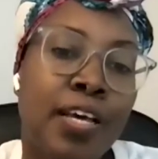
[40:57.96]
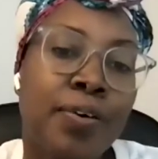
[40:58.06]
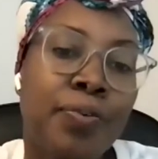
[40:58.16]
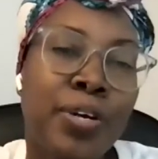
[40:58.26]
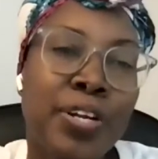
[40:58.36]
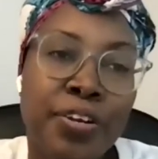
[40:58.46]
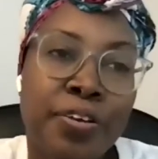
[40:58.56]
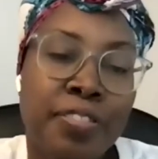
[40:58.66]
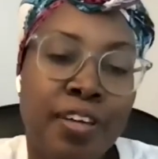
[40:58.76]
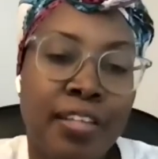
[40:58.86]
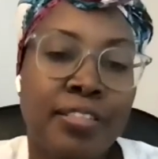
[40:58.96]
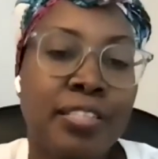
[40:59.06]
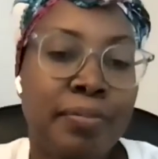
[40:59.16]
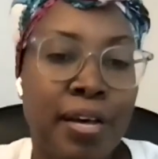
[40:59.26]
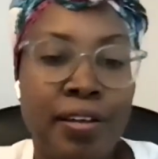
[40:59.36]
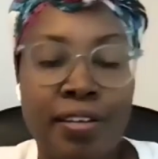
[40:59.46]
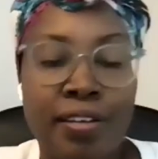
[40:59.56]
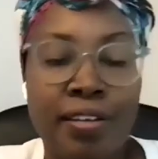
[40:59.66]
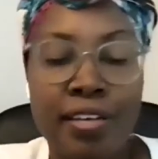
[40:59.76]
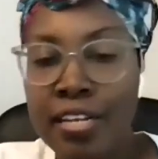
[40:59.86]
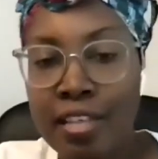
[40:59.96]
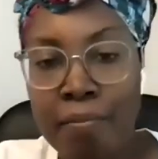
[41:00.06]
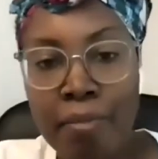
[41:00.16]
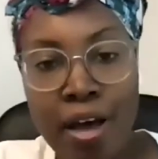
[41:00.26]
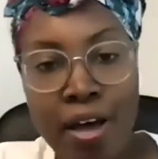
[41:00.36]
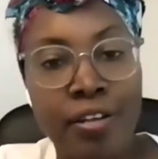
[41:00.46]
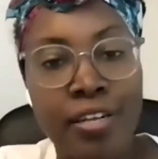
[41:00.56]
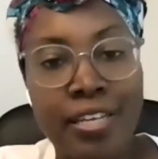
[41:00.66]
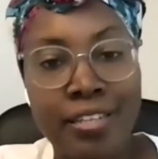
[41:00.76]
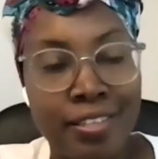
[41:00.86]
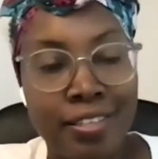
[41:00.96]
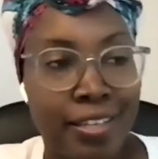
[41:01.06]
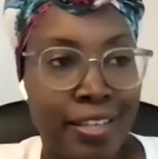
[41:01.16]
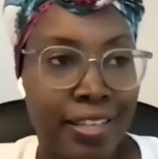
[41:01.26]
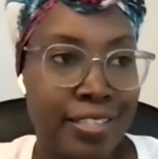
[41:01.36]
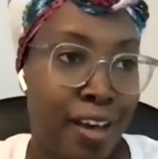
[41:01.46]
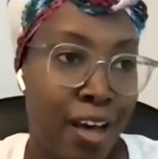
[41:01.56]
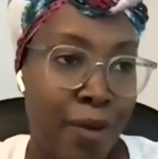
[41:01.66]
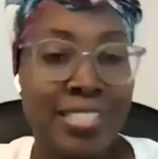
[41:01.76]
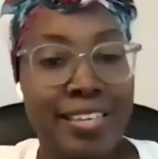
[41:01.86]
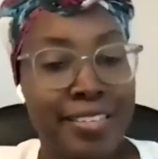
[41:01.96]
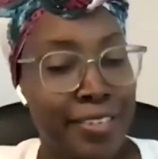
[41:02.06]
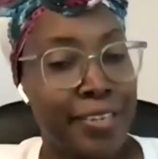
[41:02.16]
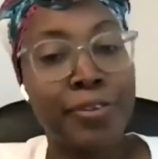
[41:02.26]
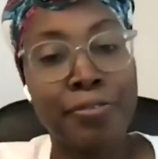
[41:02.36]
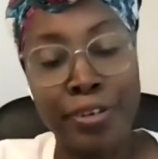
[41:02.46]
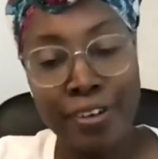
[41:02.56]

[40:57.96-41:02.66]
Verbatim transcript: What are your thoughts about kind of that model? And is it always easy to refer